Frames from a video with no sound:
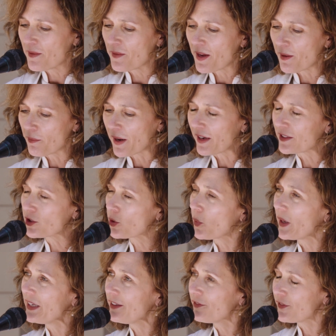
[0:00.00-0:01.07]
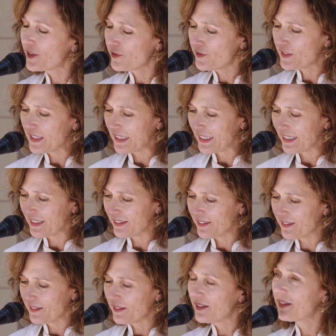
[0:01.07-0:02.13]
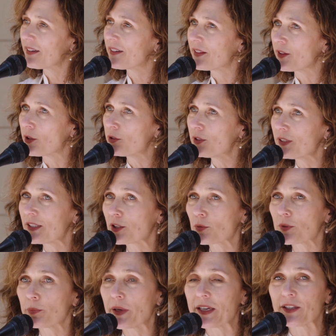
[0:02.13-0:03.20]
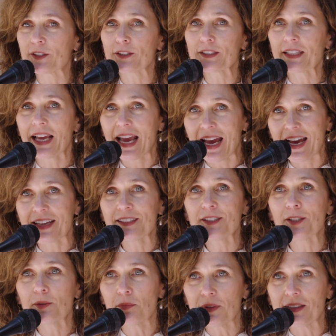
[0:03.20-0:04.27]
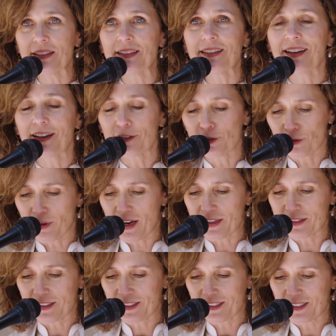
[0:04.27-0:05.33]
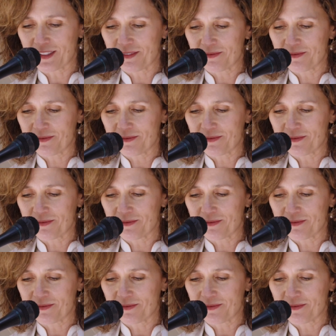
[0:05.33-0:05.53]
and by 2015, those disrepairs had to be addressed.